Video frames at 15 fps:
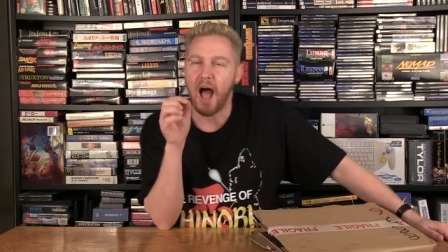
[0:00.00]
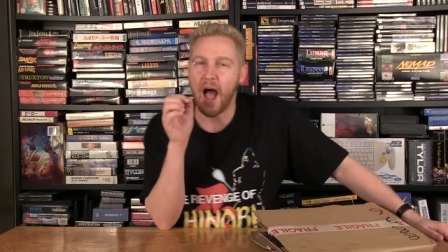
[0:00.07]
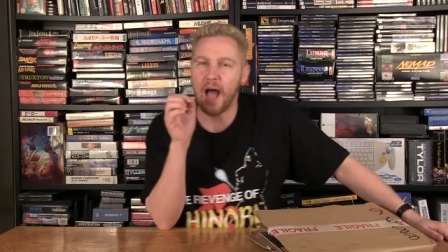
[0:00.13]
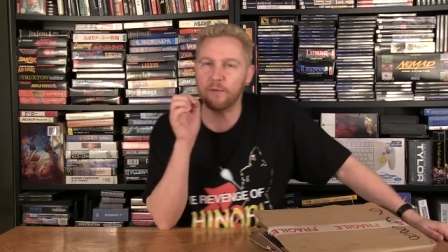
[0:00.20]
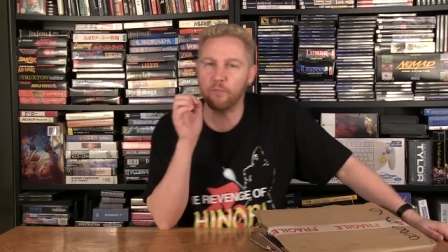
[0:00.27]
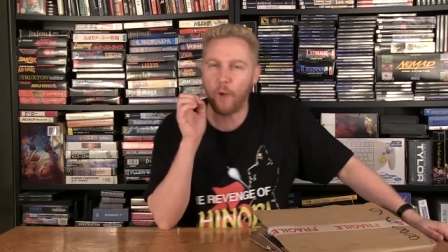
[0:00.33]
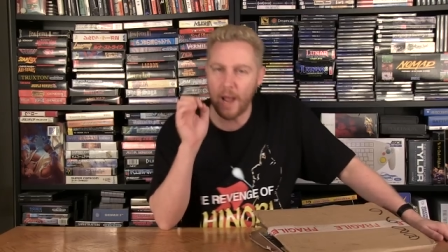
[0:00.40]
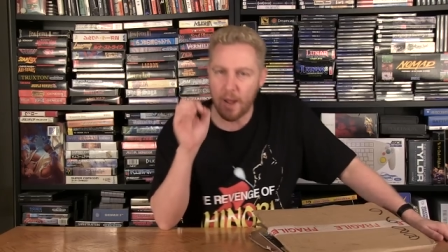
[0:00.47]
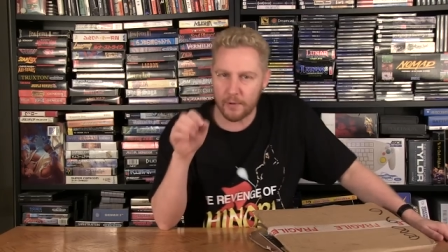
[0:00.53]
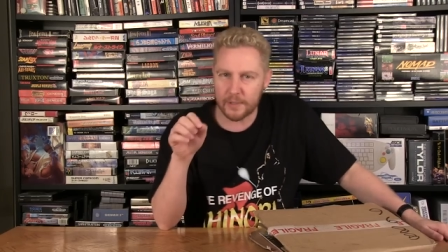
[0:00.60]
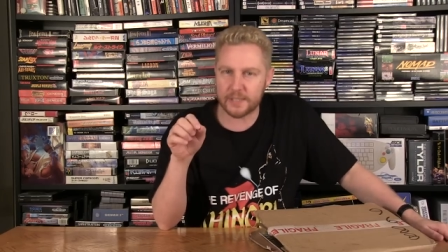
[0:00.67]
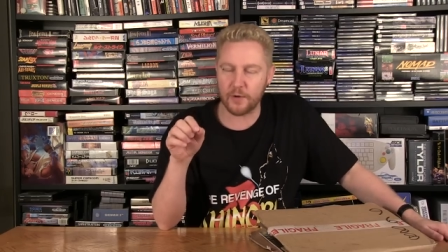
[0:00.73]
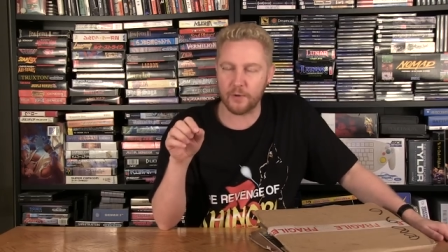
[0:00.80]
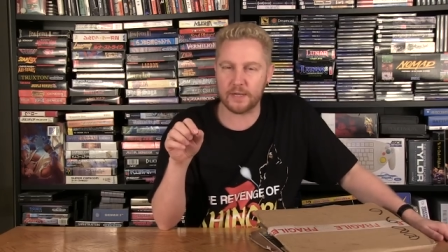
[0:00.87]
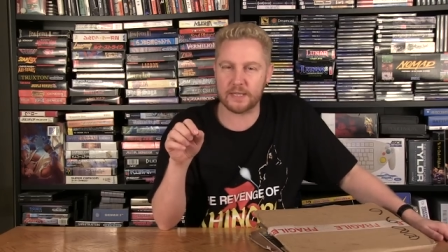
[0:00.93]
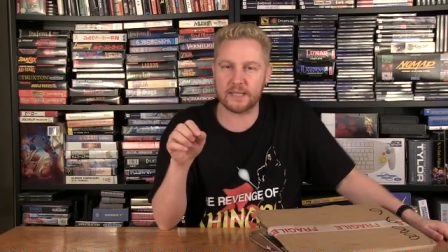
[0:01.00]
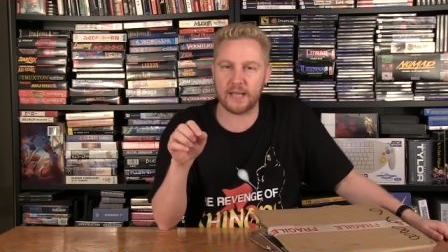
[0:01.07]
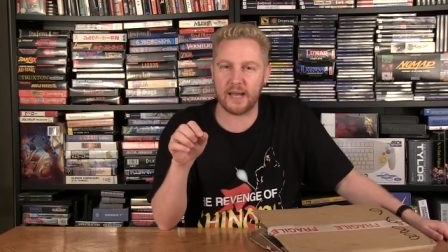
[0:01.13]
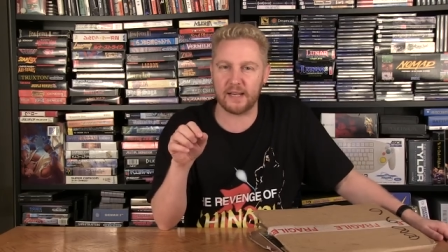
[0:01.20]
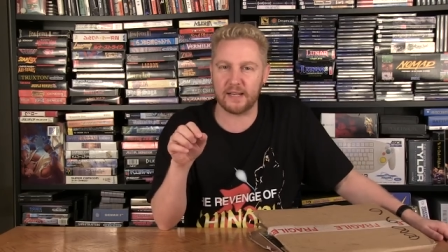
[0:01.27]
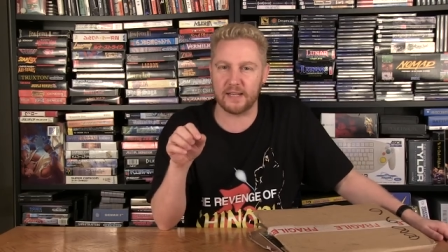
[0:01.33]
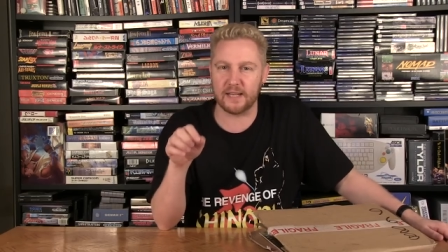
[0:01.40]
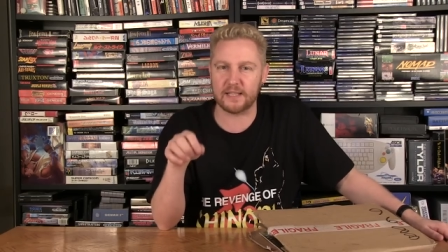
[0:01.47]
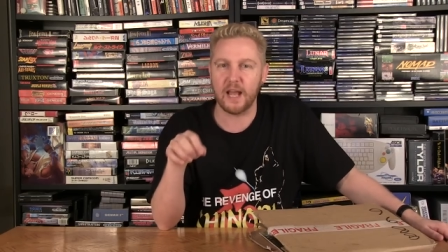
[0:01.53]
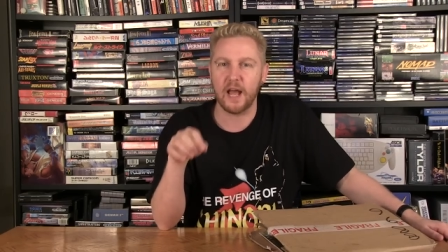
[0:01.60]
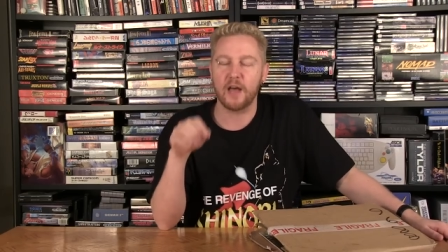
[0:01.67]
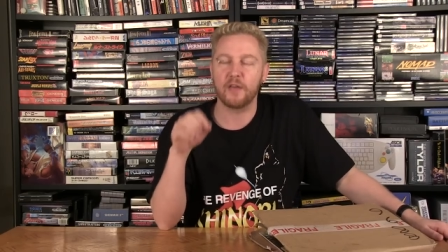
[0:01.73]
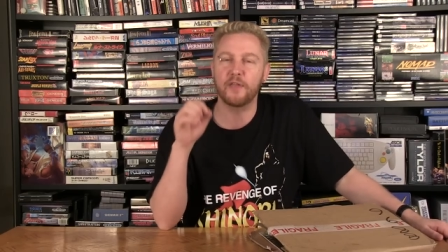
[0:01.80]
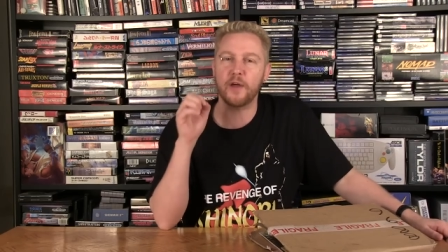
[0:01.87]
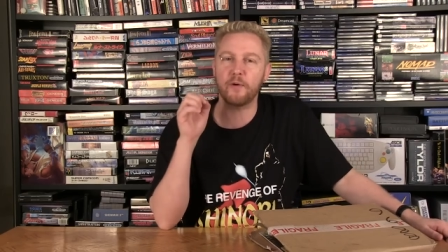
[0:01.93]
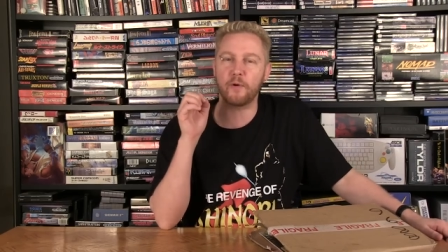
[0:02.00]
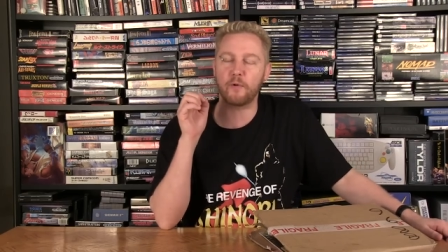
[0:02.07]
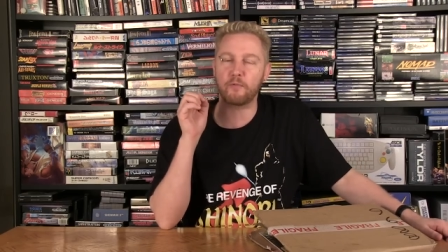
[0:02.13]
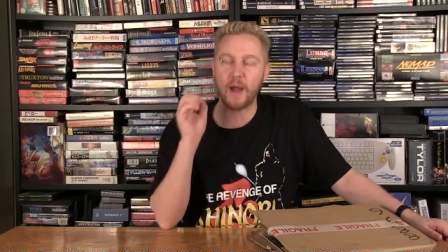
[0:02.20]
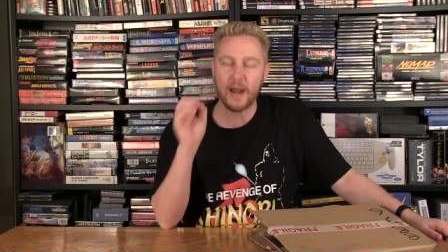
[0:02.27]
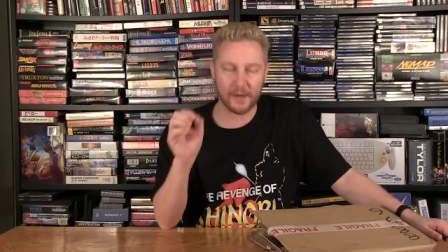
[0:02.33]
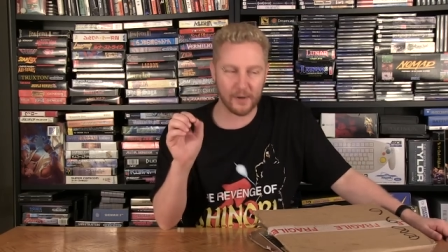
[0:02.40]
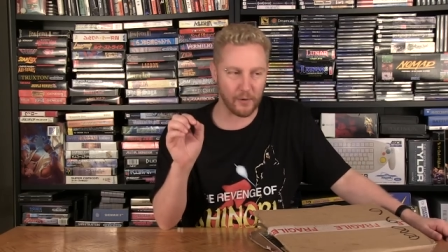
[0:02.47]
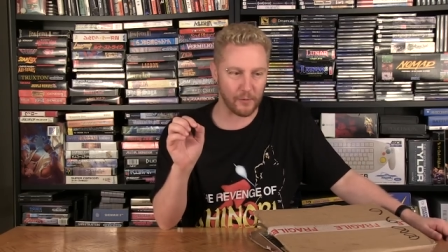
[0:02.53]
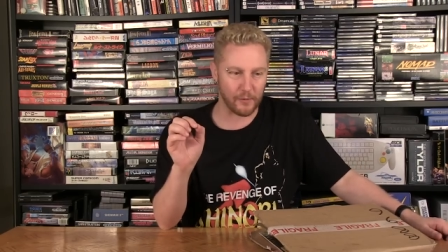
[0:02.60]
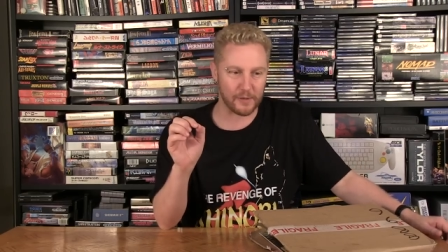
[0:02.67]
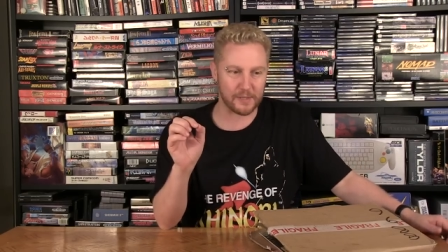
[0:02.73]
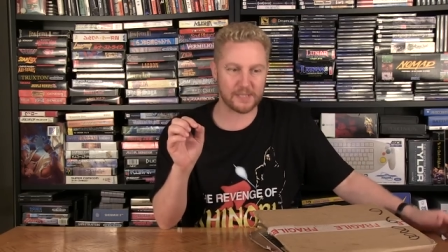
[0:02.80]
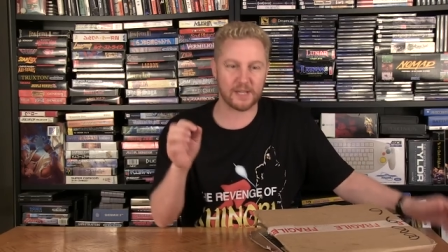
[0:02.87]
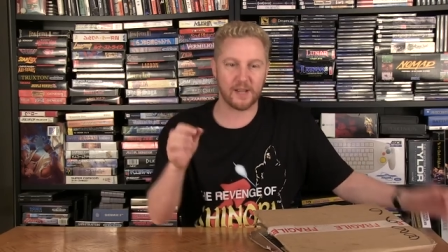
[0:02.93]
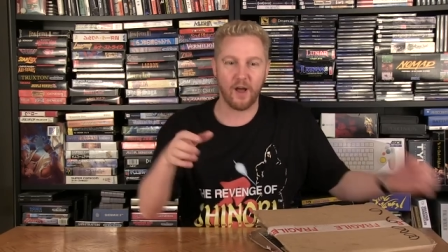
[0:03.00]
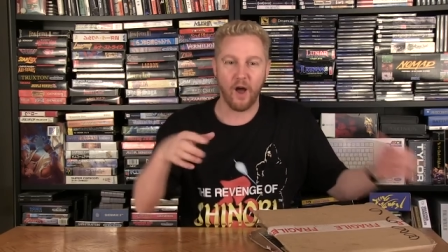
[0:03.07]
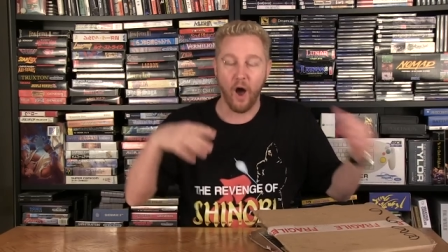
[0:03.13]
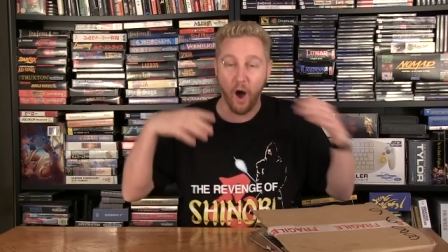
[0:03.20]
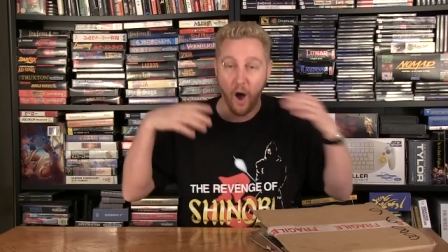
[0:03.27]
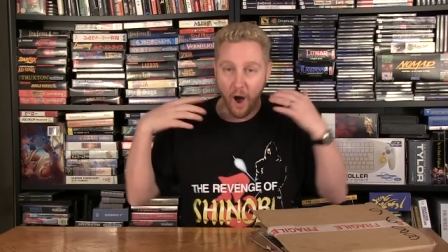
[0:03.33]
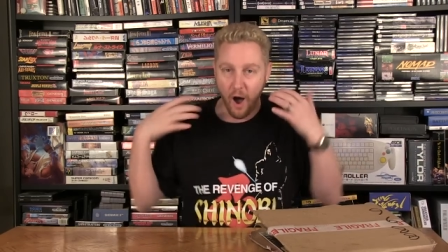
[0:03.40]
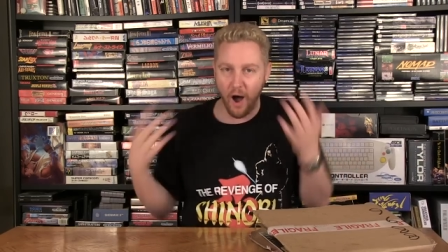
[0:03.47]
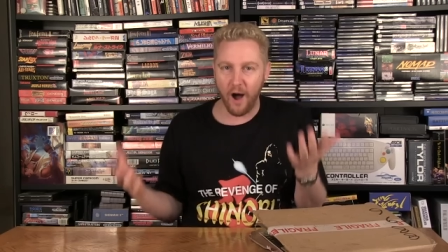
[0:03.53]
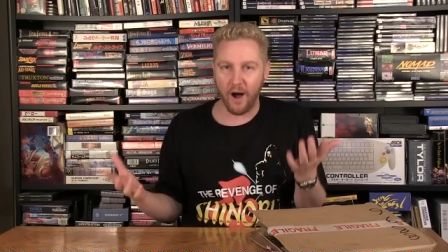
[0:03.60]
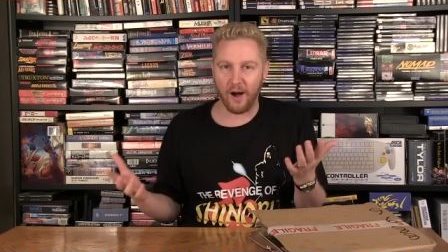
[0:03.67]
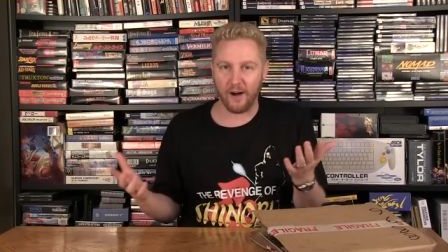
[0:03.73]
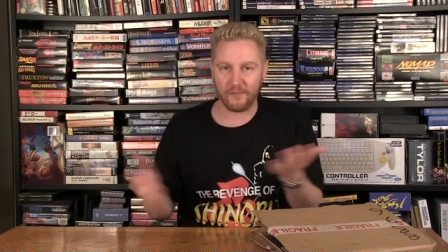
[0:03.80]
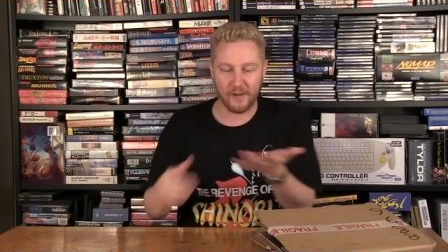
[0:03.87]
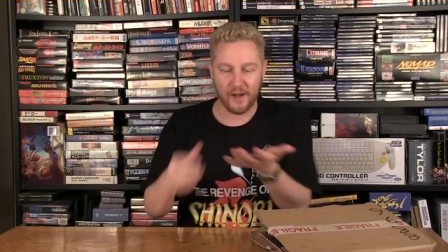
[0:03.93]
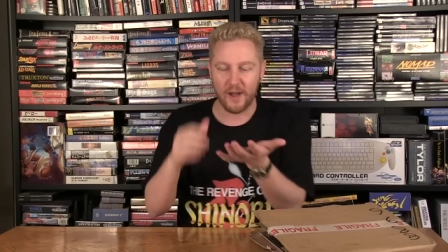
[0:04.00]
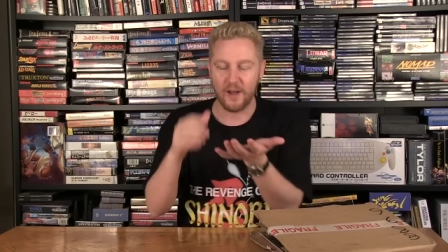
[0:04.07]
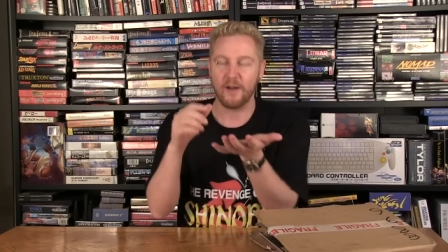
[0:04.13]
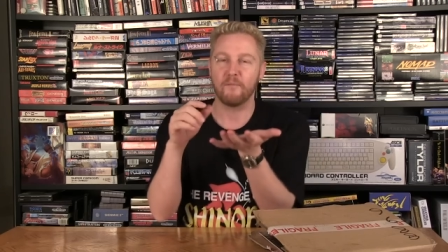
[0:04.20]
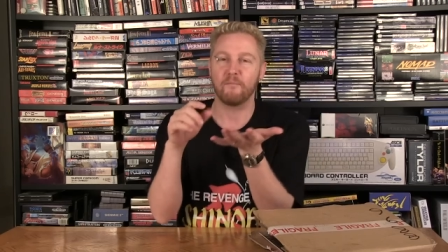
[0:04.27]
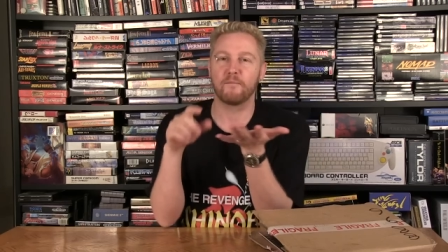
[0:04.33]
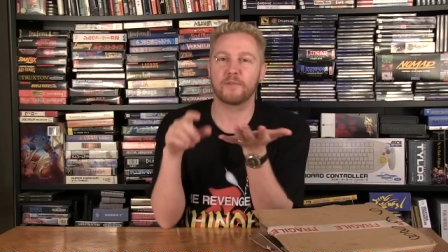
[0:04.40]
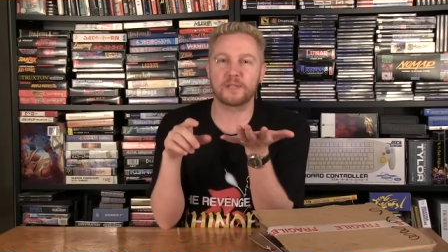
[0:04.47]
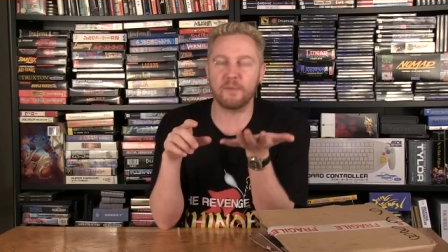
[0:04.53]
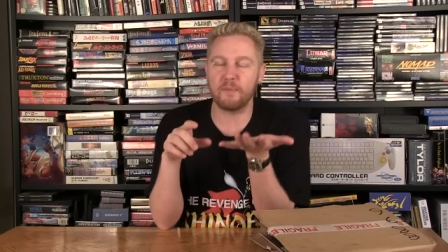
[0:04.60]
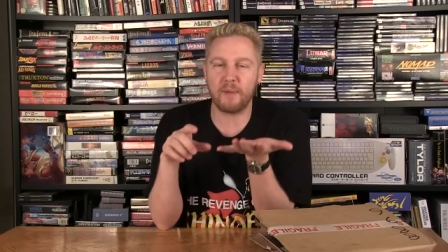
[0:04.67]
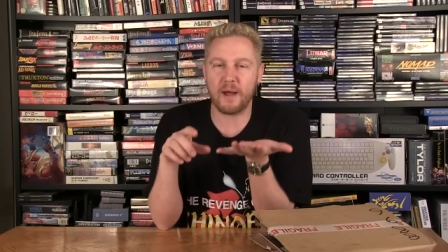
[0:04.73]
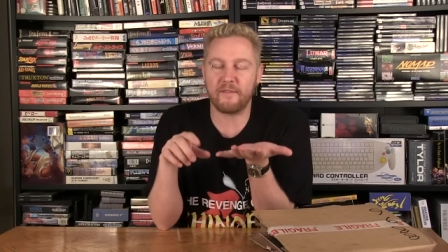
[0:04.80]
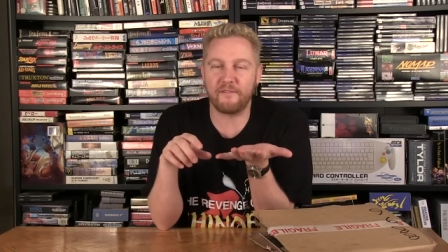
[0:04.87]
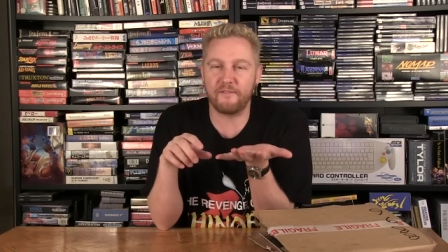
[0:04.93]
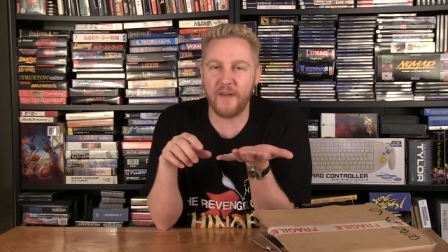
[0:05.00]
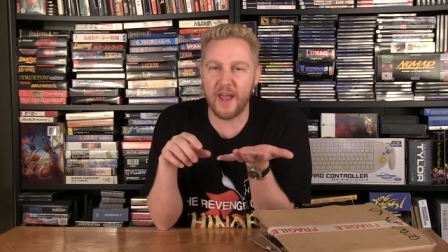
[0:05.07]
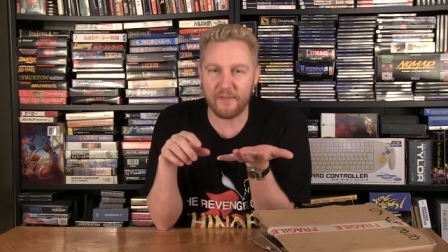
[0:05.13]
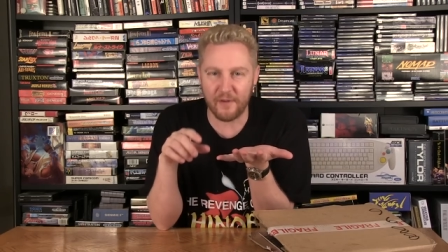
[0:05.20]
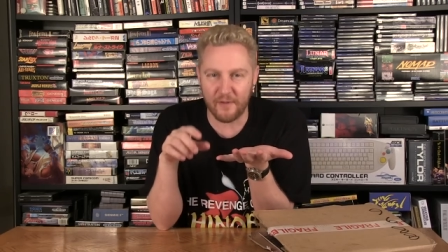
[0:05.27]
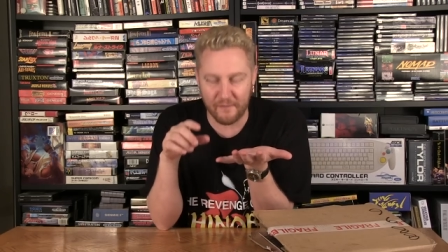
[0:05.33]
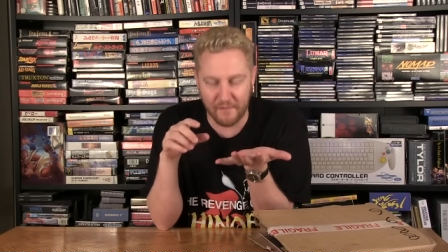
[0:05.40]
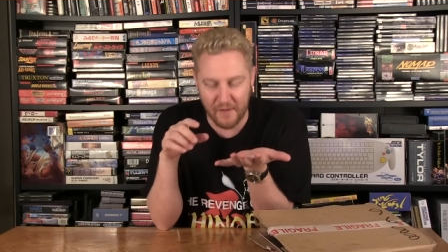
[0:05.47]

And why I was so excited is they were records of some of my favorite